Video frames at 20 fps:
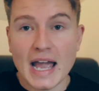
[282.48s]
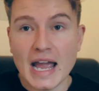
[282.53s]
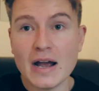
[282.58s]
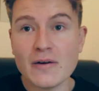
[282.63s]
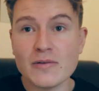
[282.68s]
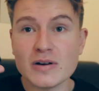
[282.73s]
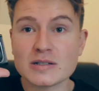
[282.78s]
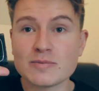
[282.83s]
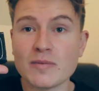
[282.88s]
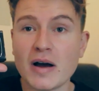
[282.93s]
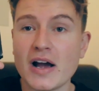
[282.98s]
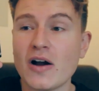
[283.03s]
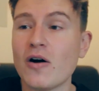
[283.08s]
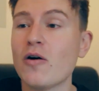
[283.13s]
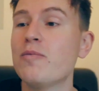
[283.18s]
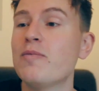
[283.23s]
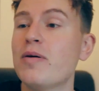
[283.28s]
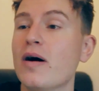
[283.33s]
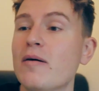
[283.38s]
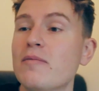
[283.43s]
here is my
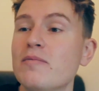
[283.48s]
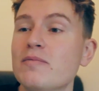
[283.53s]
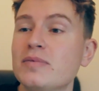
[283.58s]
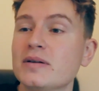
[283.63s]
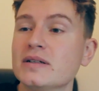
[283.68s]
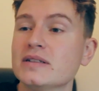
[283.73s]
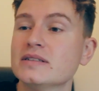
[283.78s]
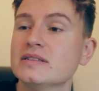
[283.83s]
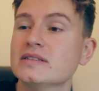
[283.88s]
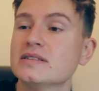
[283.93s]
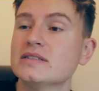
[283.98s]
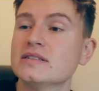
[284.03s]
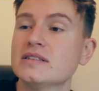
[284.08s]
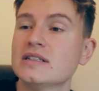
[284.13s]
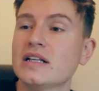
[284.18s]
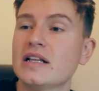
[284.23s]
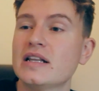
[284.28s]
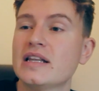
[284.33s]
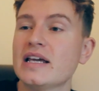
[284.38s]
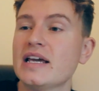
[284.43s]
old pump,
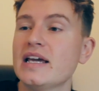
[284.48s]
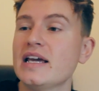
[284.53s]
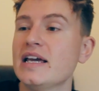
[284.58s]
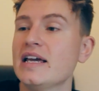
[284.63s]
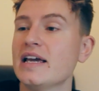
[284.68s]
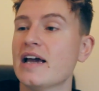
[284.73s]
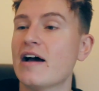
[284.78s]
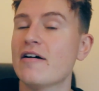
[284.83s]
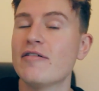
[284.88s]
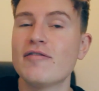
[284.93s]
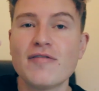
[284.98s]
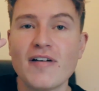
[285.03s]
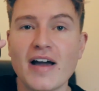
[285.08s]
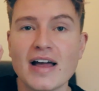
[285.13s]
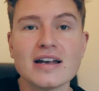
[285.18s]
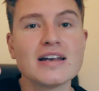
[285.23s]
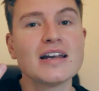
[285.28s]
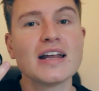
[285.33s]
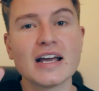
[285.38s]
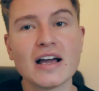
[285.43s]
the
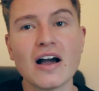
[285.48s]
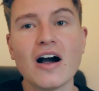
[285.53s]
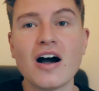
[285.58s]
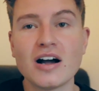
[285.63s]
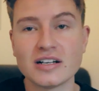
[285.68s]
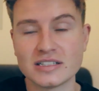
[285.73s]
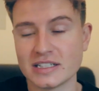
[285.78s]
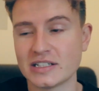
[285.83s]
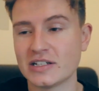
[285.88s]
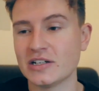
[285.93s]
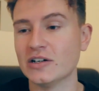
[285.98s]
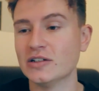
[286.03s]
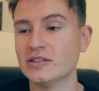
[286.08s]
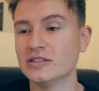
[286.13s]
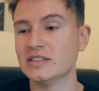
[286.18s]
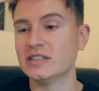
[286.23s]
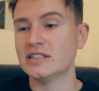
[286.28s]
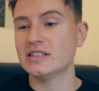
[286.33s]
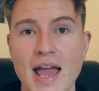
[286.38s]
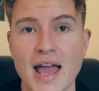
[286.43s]
offending
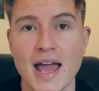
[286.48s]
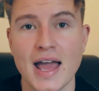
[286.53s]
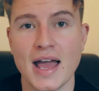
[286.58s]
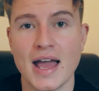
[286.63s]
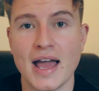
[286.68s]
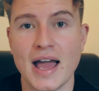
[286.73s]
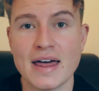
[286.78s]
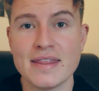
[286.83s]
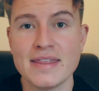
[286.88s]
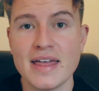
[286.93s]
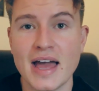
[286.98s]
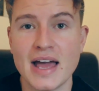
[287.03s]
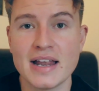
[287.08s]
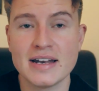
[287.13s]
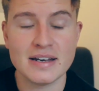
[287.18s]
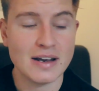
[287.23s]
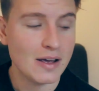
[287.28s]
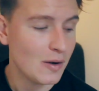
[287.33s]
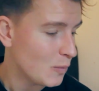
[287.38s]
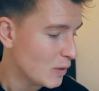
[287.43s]
article. And
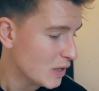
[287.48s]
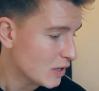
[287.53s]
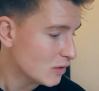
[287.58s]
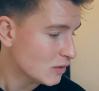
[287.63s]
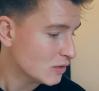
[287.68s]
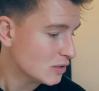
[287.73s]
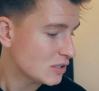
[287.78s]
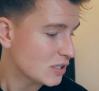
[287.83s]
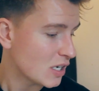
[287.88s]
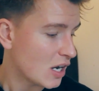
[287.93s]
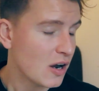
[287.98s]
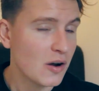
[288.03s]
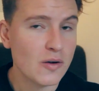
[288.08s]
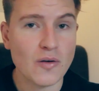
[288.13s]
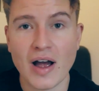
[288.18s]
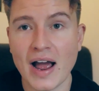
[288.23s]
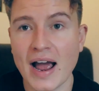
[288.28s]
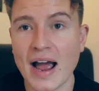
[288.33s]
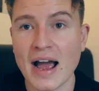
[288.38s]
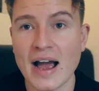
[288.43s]
then we
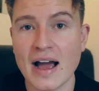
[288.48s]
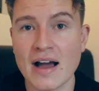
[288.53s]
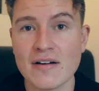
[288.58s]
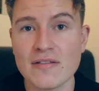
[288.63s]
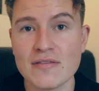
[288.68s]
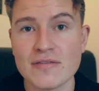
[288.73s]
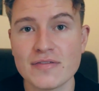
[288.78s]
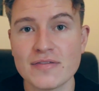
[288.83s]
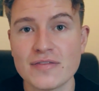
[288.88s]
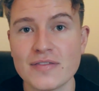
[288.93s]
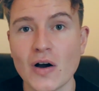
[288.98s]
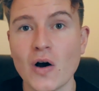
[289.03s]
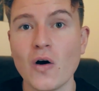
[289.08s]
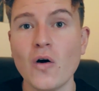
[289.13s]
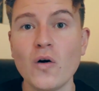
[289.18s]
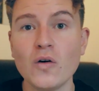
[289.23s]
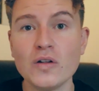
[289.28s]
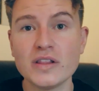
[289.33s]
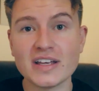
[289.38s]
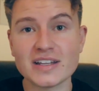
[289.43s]
also have
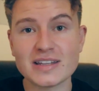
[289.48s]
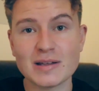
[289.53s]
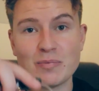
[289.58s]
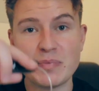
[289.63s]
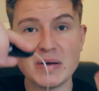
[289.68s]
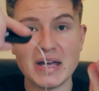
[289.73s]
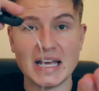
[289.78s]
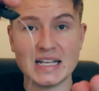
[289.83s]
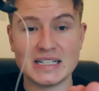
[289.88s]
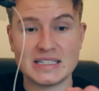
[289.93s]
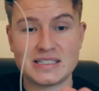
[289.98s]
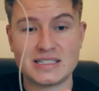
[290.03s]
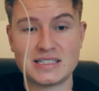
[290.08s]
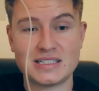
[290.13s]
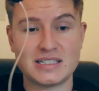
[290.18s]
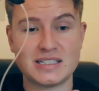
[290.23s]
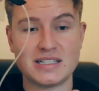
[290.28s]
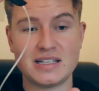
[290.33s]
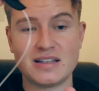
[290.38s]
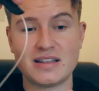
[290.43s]
all the other
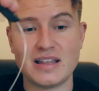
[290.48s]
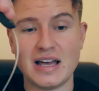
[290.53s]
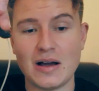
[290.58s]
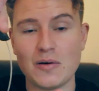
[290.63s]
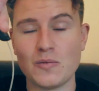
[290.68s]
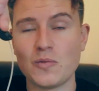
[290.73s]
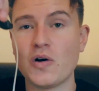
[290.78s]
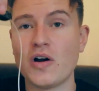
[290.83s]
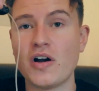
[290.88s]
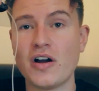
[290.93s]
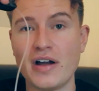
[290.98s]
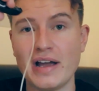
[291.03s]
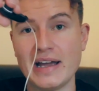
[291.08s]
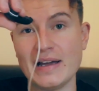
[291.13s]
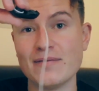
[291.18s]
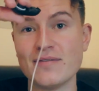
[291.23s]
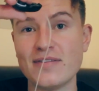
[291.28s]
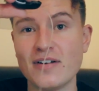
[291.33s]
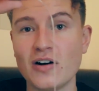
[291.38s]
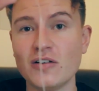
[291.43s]
bits that were
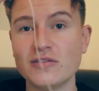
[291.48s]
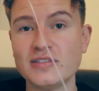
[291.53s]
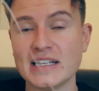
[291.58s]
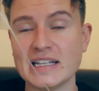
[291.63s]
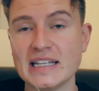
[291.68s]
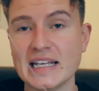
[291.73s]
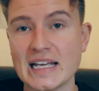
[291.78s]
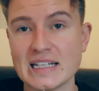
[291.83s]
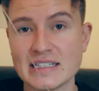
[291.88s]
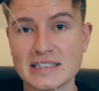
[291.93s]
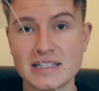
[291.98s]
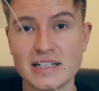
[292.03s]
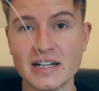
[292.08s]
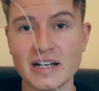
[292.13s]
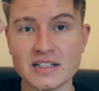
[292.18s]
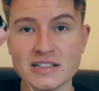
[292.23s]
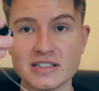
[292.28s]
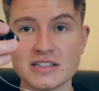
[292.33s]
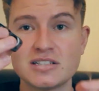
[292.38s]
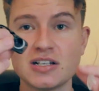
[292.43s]
involved in the
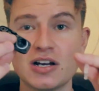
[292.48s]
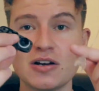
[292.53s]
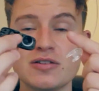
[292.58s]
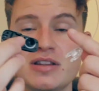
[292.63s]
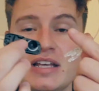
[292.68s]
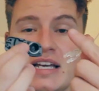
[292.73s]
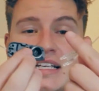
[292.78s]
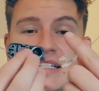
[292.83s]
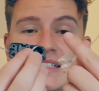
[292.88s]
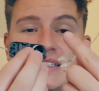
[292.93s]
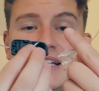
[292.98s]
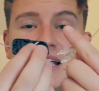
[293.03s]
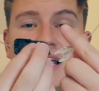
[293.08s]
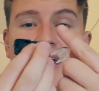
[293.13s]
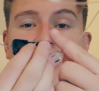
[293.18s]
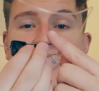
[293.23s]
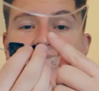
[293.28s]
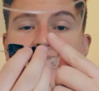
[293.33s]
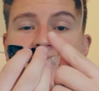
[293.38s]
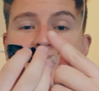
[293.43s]
incident. So this
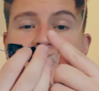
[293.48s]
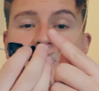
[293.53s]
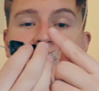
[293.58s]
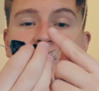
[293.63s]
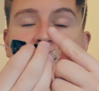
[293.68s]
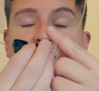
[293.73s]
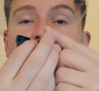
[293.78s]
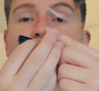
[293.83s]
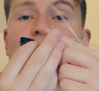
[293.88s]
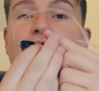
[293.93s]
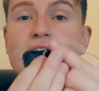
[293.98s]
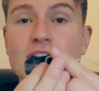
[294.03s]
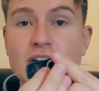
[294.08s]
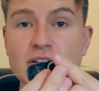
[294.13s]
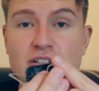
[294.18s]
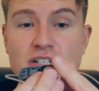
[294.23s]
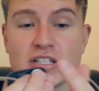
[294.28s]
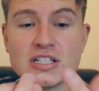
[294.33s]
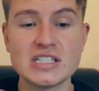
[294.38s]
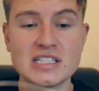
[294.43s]
is the
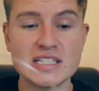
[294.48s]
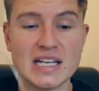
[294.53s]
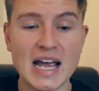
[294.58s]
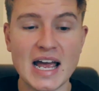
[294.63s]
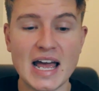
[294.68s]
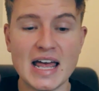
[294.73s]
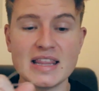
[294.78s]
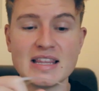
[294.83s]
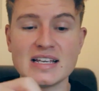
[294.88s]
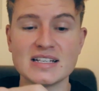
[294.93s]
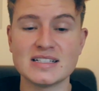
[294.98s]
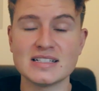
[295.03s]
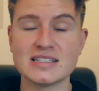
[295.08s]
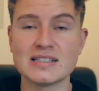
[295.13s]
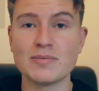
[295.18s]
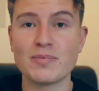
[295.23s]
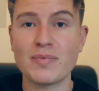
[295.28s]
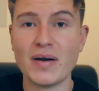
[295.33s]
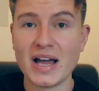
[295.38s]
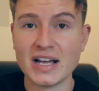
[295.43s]
infusion set, this is
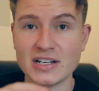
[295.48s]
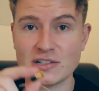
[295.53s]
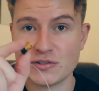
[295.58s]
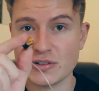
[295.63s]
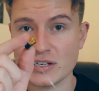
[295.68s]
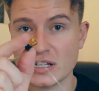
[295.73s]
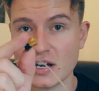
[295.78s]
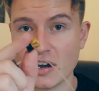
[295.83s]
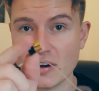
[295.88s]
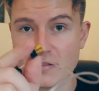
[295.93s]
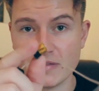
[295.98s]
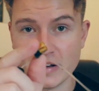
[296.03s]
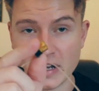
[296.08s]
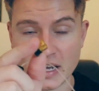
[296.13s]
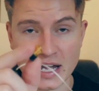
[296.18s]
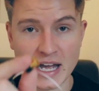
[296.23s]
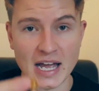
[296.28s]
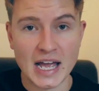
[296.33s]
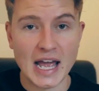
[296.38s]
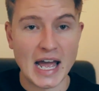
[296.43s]
the battery
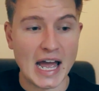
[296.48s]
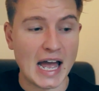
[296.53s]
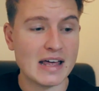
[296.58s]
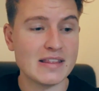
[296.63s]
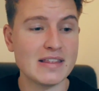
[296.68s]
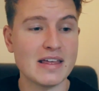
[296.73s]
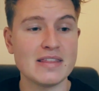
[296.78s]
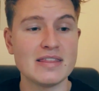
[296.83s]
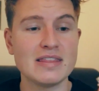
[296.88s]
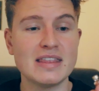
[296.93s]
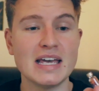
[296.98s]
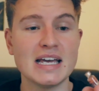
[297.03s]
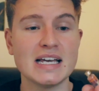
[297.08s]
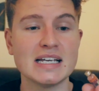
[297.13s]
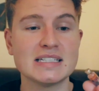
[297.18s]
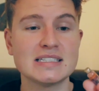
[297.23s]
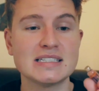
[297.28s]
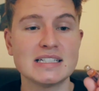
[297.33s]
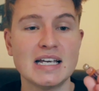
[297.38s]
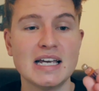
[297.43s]
cover, and then
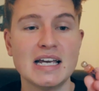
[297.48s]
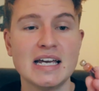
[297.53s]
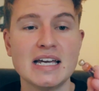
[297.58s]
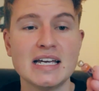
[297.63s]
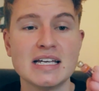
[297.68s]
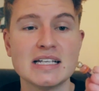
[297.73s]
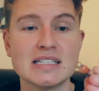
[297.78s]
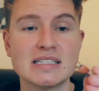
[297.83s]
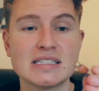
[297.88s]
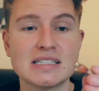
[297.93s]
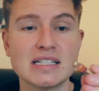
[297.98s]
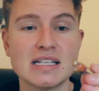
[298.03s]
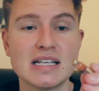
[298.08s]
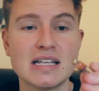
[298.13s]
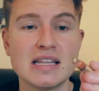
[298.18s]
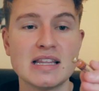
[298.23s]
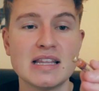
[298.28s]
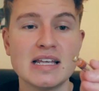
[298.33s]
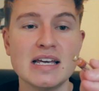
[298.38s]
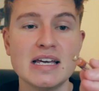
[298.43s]
this is
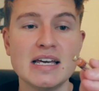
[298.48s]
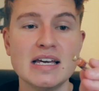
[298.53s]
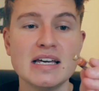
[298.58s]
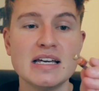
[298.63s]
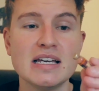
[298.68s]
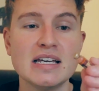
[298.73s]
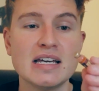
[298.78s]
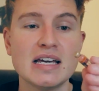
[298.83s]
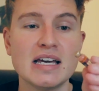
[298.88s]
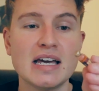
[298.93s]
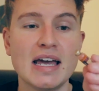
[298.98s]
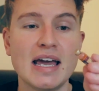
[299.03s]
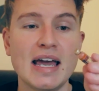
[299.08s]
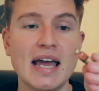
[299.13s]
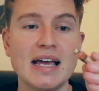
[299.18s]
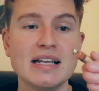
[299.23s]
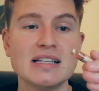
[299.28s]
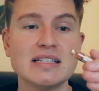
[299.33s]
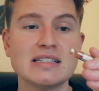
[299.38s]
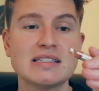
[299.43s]
the
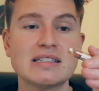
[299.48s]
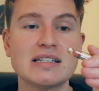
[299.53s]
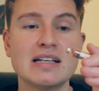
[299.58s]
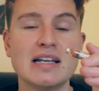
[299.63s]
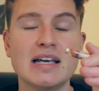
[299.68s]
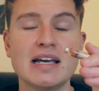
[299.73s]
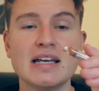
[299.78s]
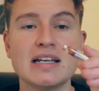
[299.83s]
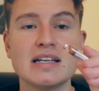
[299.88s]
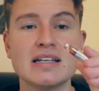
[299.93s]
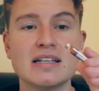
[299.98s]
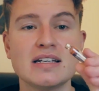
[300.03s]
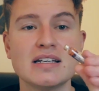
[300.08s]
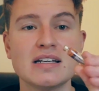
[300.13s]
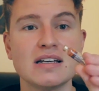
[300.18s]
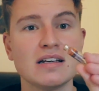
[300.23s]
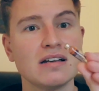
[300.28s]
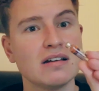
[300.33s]
insulin